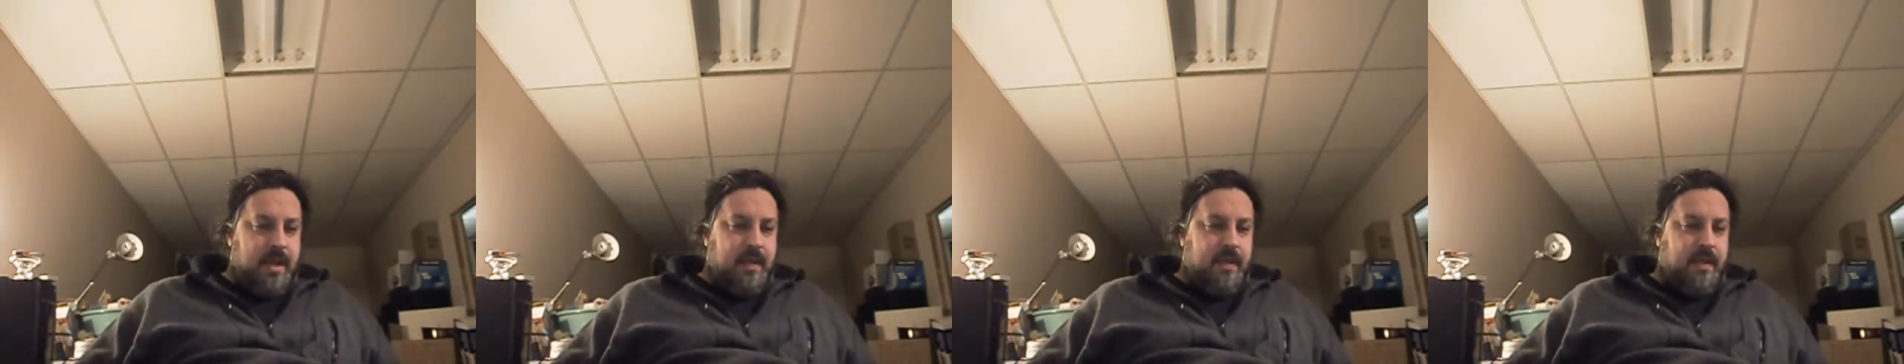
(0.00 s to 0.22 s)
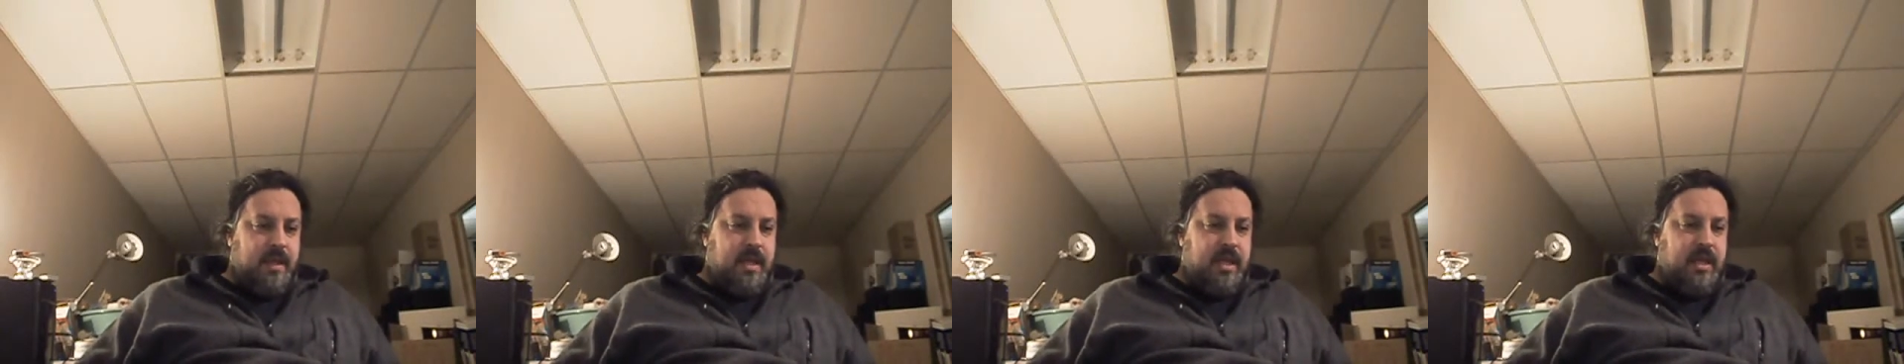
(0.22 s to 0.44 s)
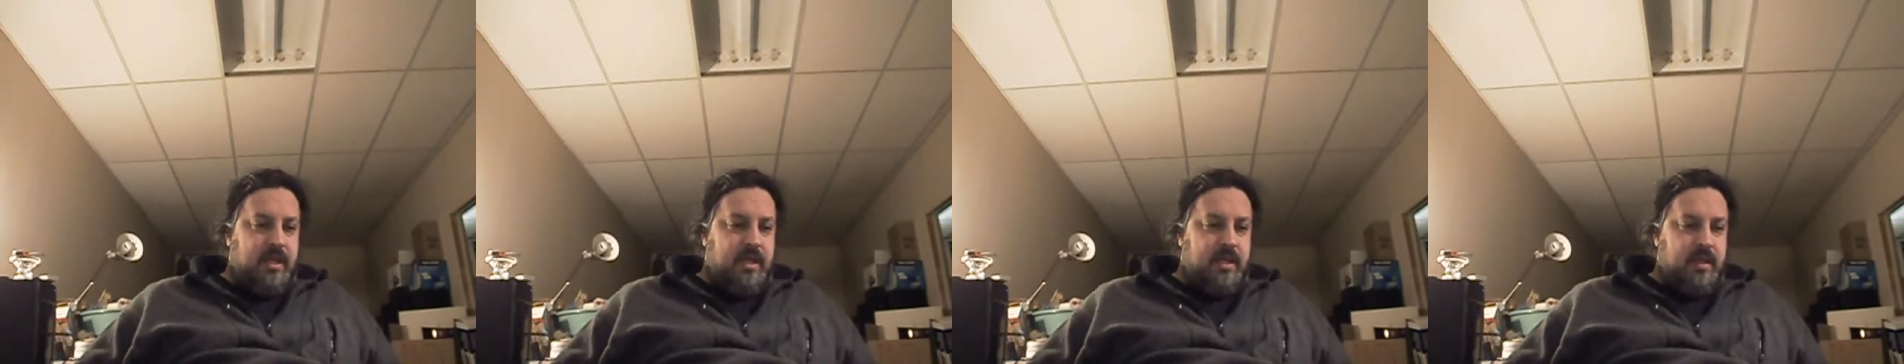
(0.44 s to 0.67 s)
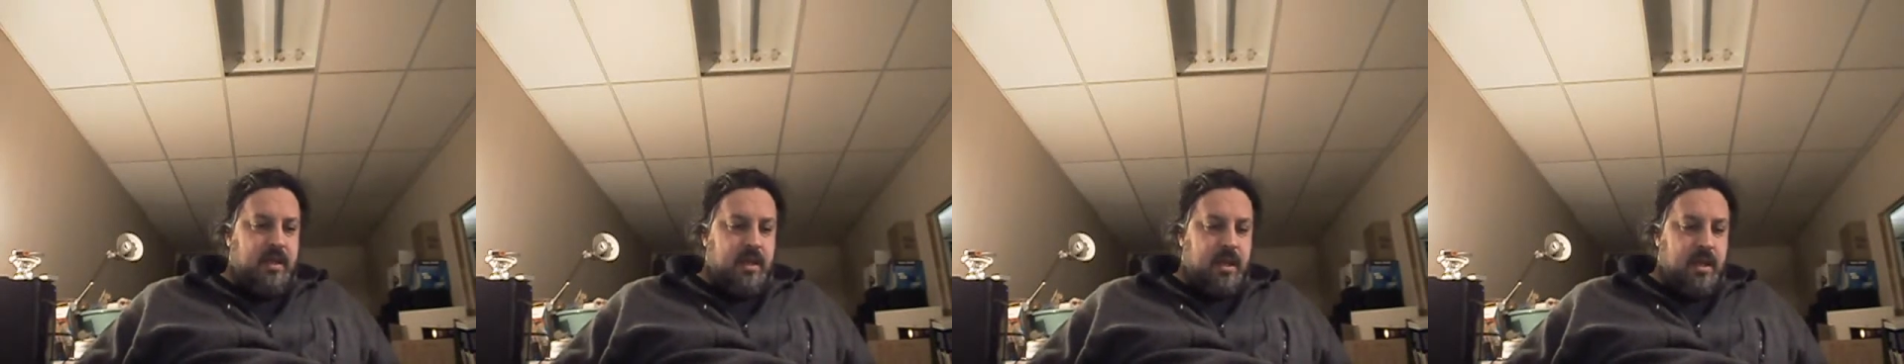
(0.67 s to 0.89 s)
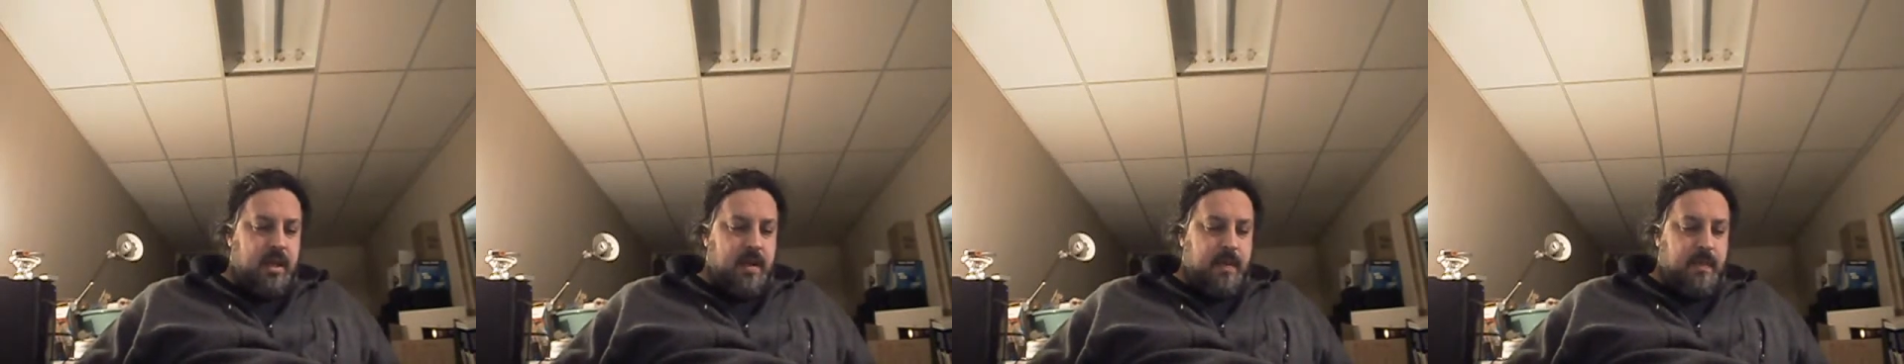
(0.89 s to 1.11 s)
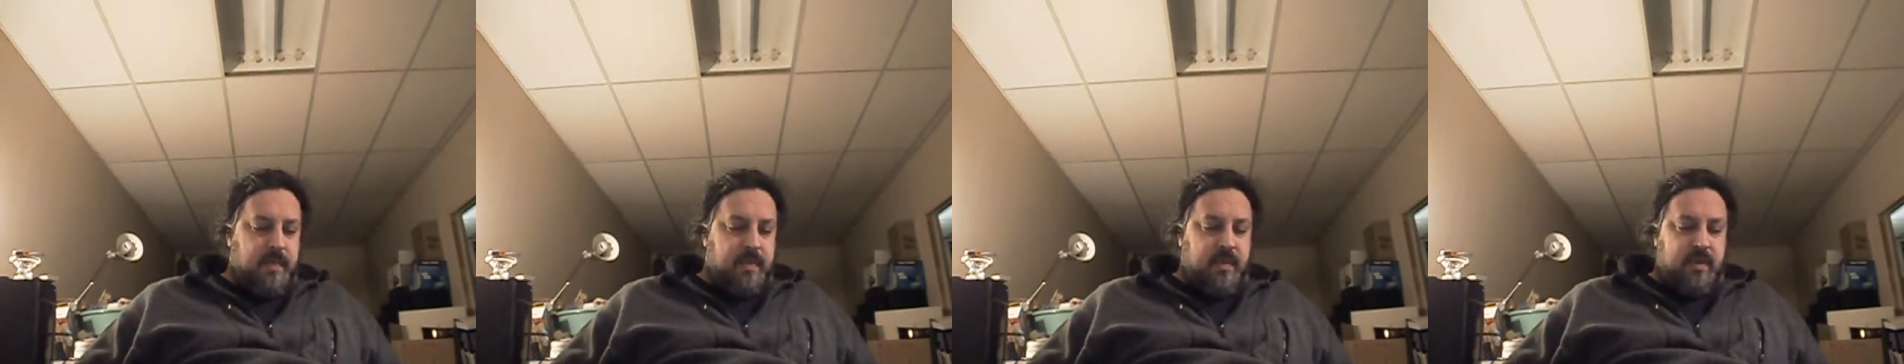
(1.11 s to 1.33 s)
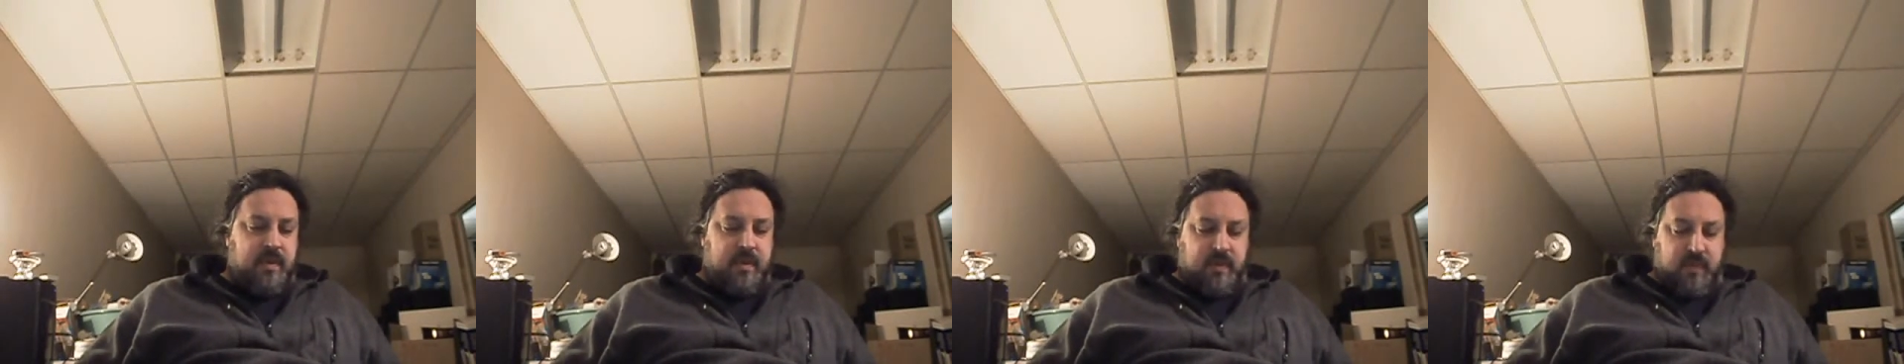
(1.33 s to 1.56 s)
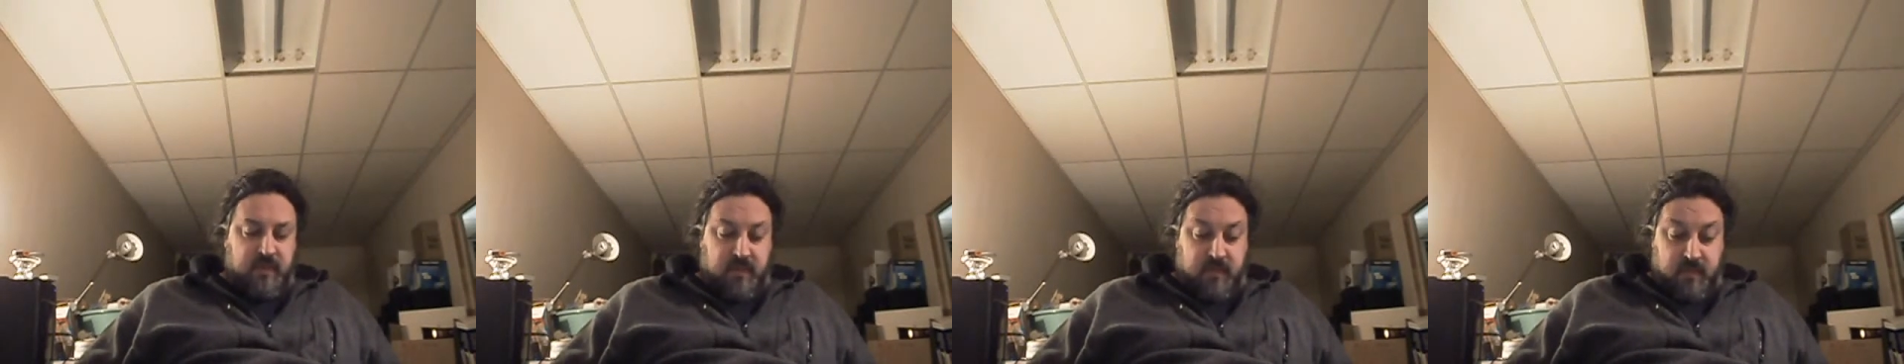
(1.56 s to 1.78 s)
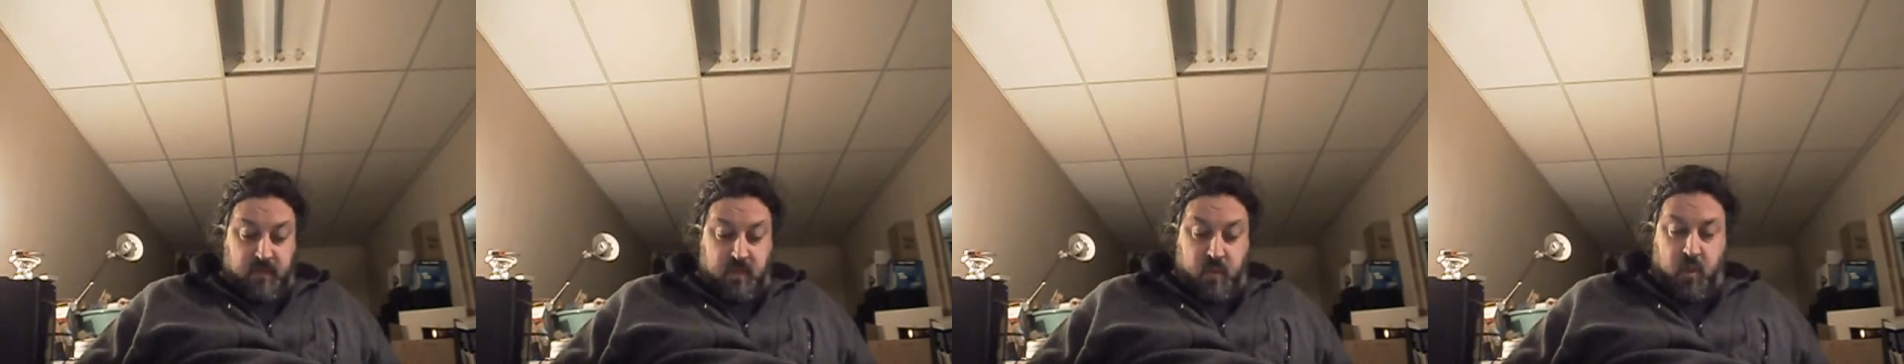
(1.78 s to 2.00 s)
these
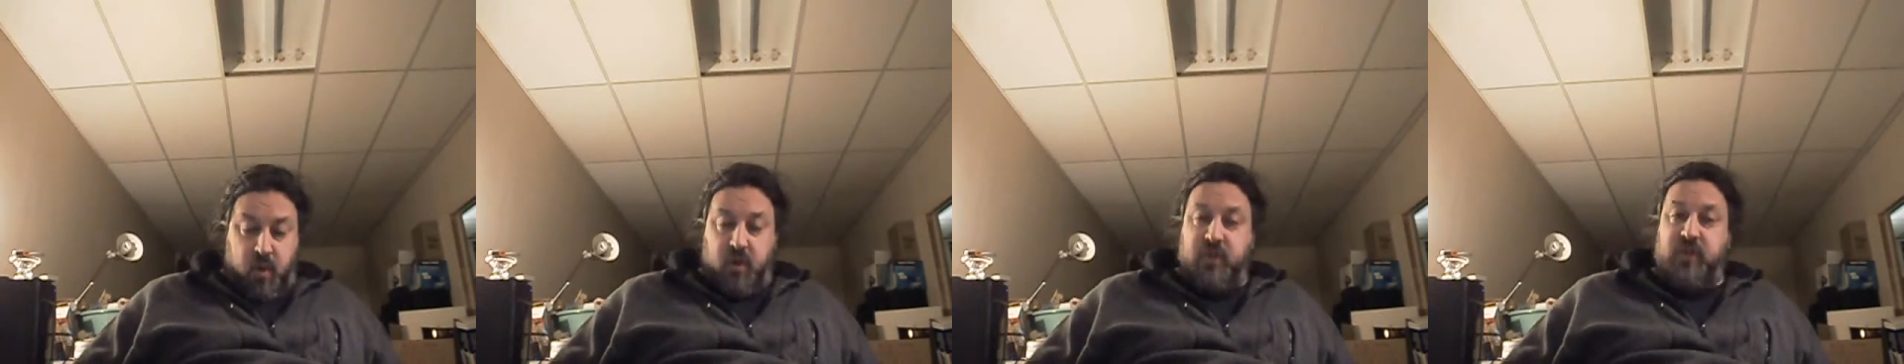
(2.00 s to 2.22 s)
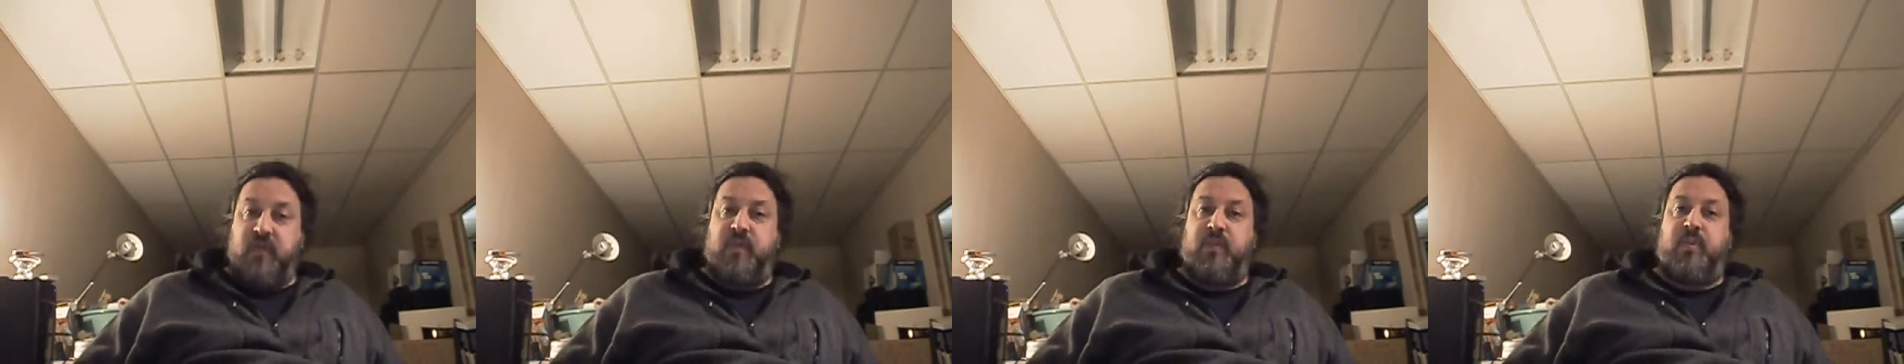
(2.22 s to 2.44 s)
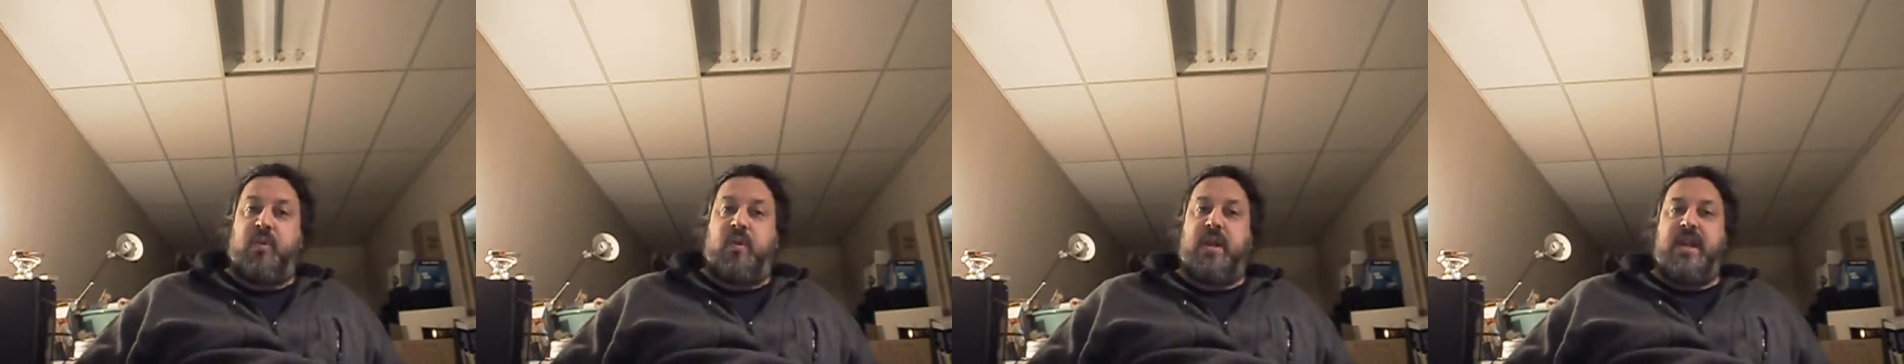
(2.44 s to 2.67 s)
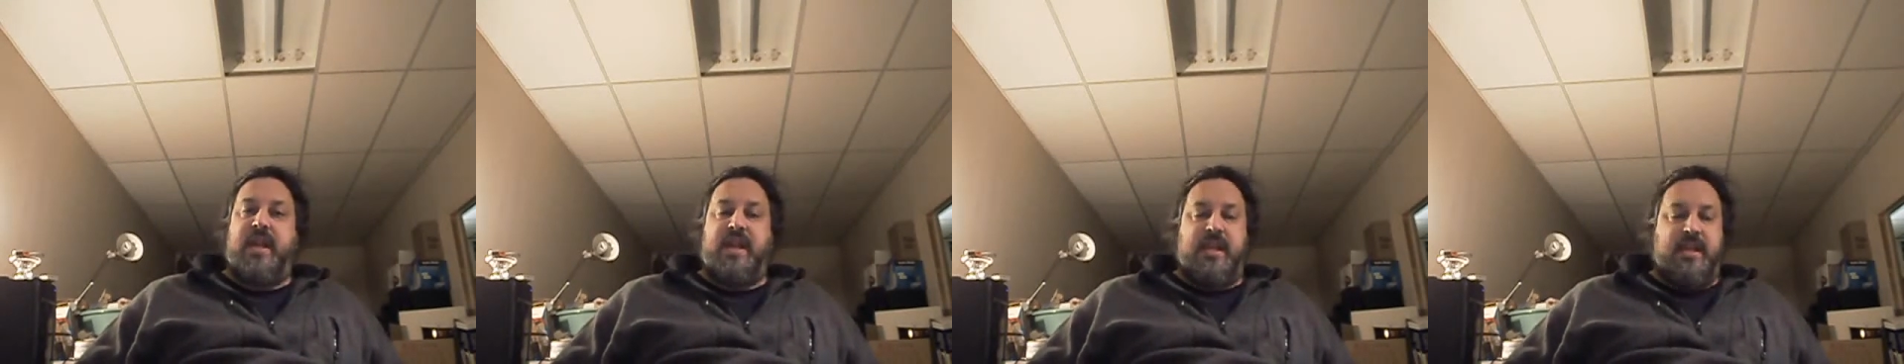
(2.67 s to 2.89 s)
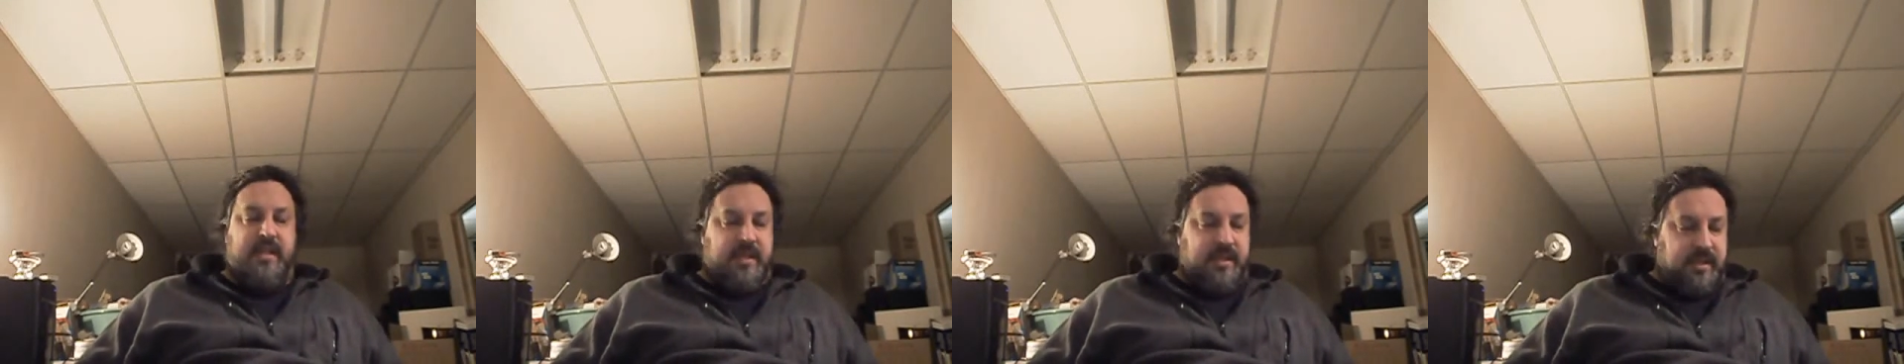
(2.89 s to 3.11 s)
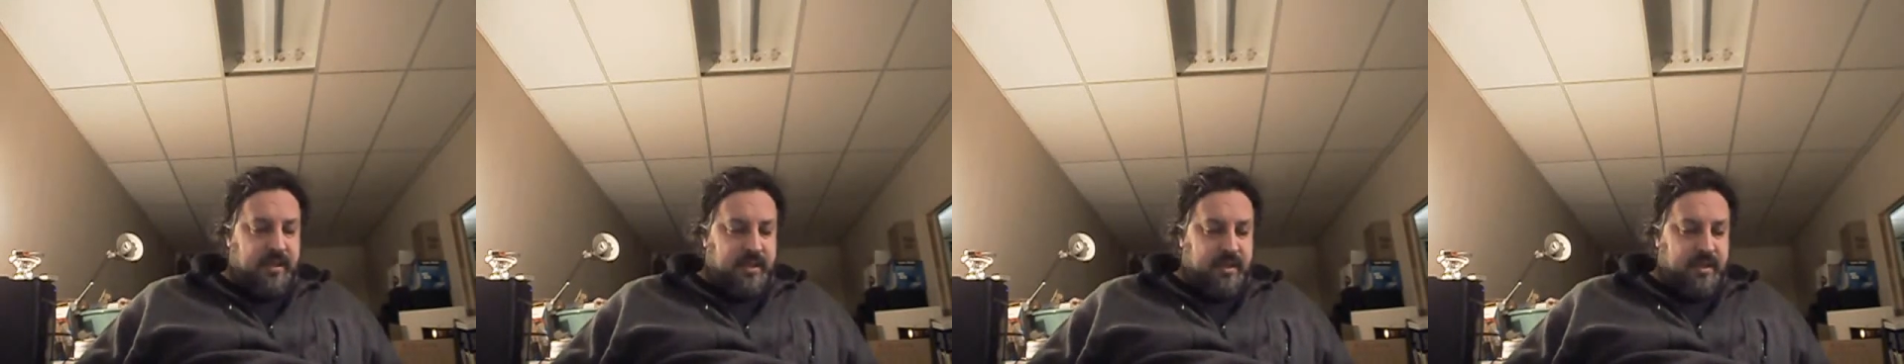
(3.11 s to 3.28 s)
words of praise,